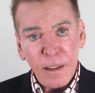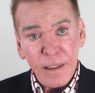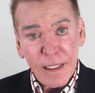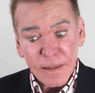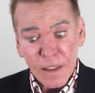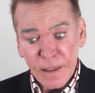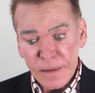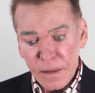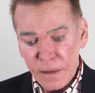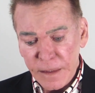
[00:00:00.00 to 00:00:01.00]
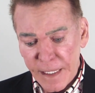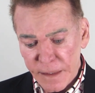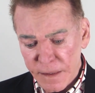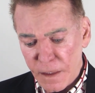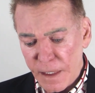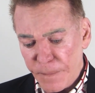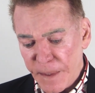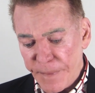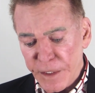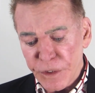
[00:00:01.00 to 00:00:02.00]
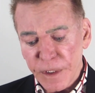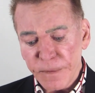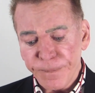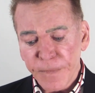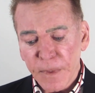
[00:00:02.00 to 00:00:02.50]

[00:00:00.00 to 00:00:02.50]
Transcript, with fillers: Next, let, next, let me mention